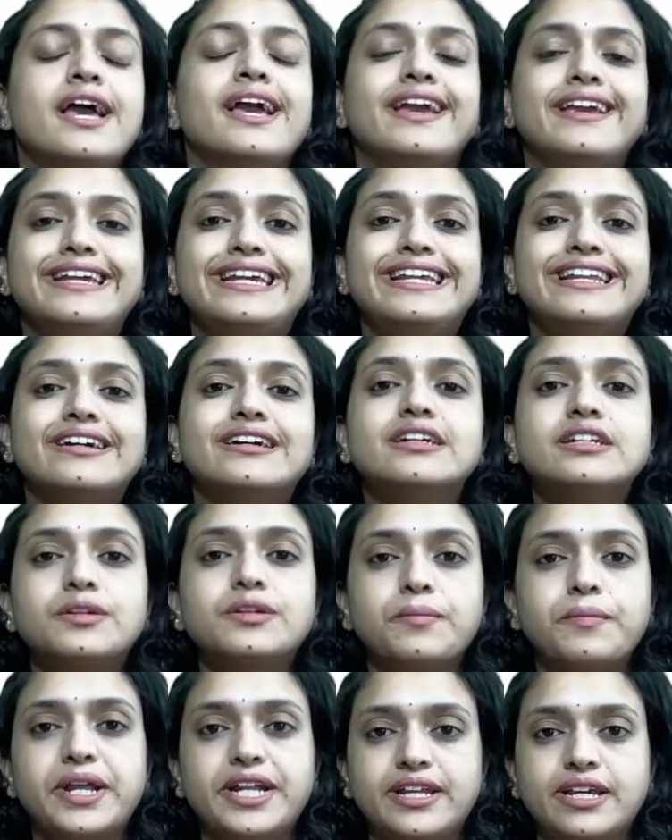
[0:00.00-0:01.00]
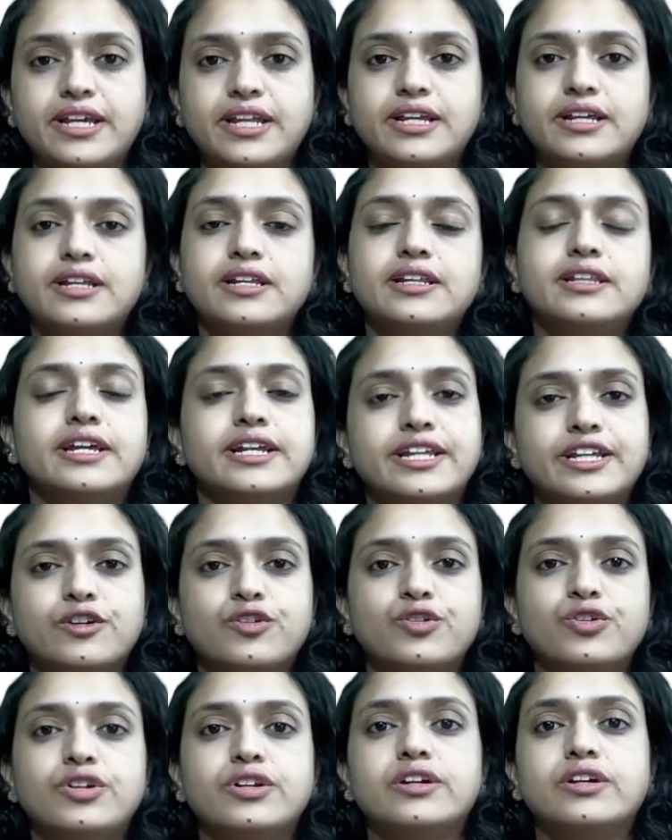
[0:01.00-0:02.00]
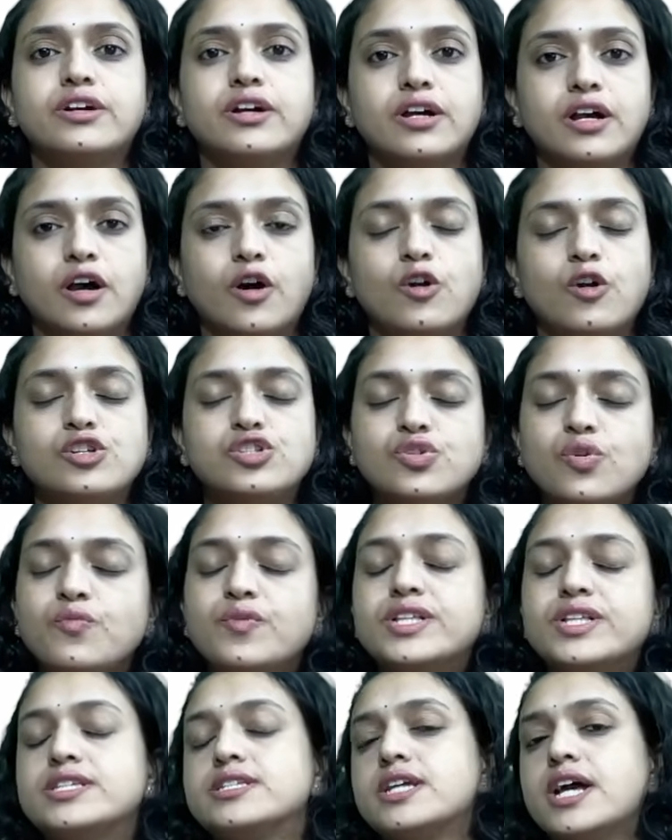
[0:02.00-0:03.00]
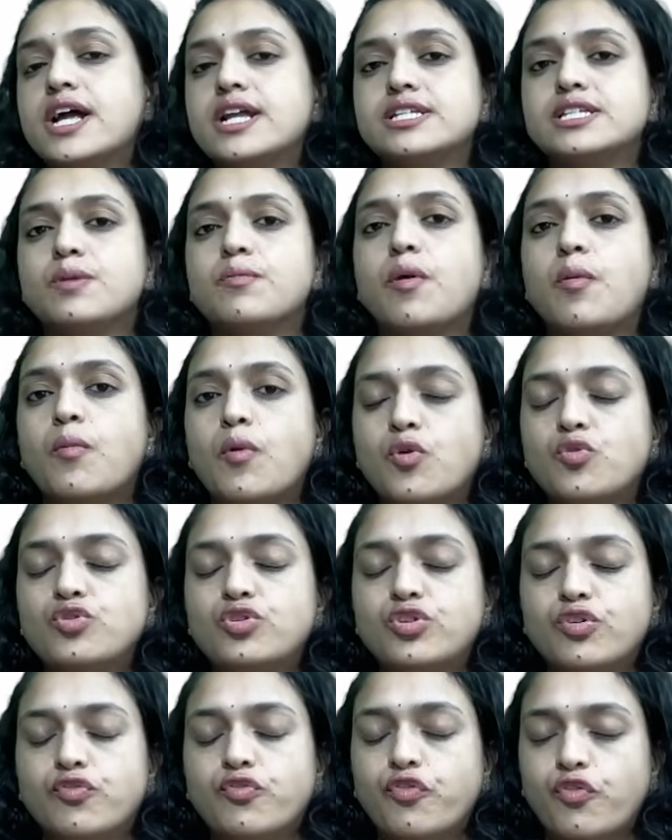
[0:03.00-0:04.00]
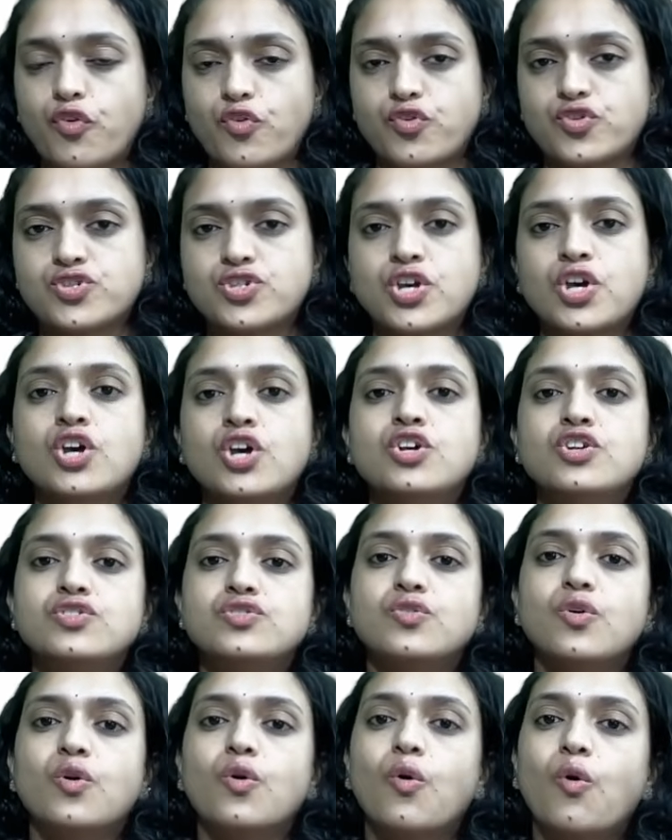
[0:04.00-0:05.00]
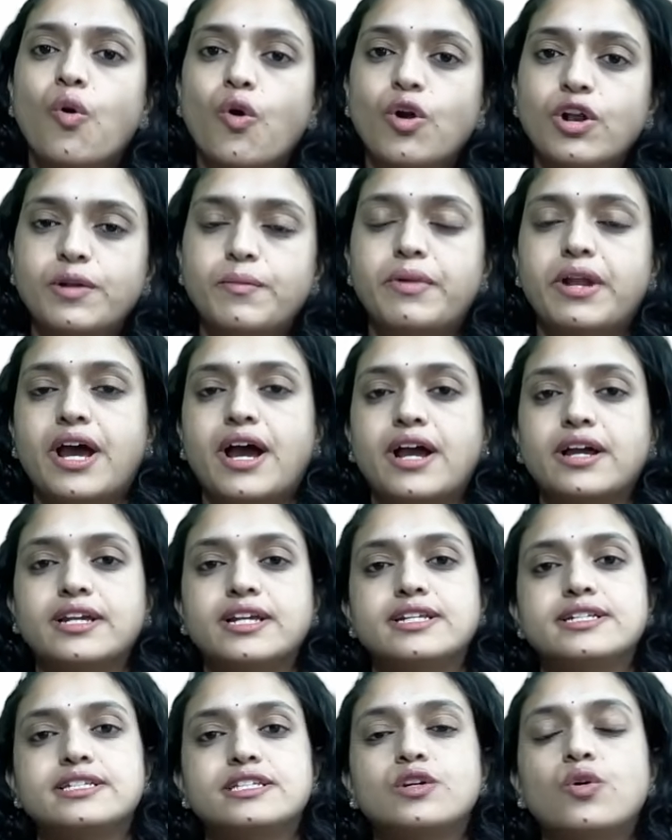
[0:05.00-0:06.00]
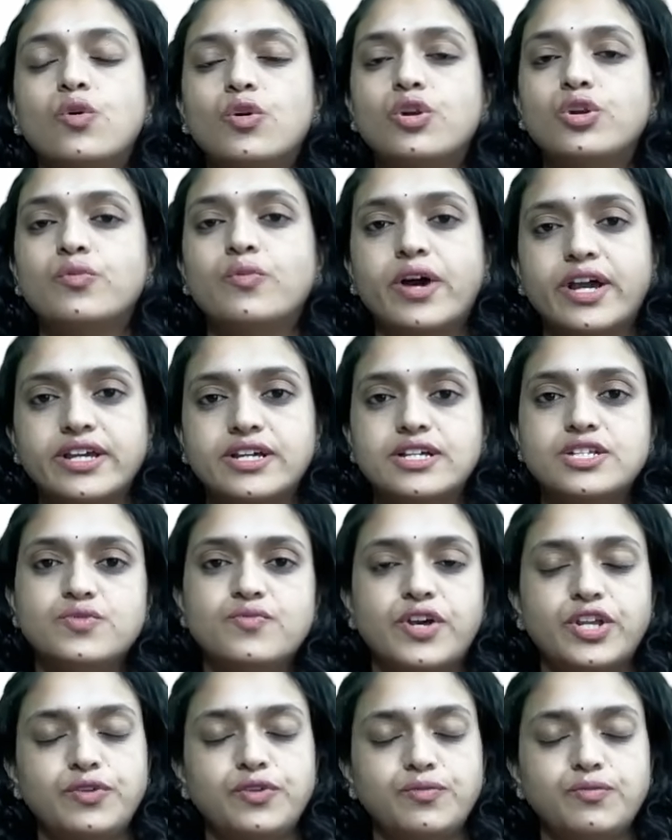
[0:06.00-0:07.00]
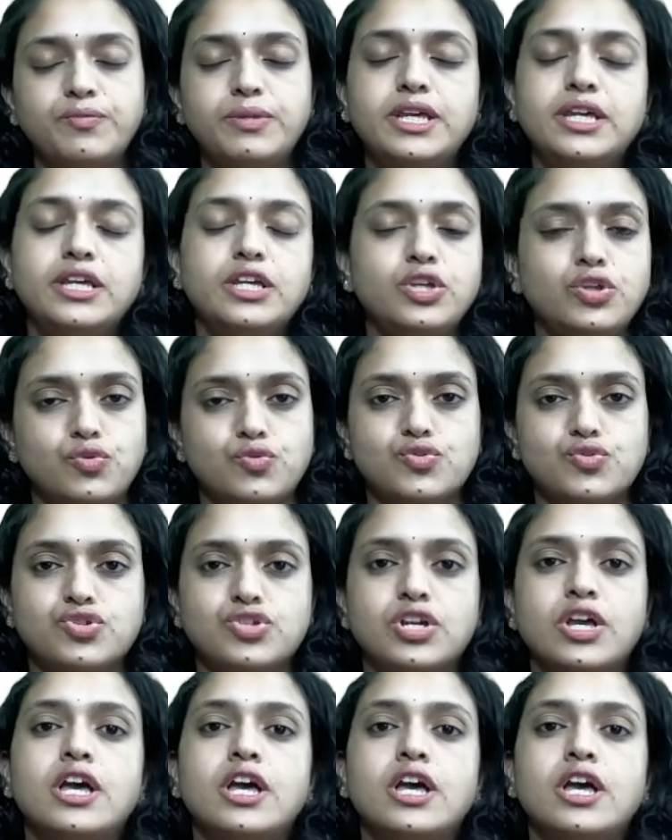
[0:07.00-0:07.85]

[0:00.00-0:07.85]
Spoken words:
inert material that could also withstand some amount of force. So gold brackets, gold wires were being used.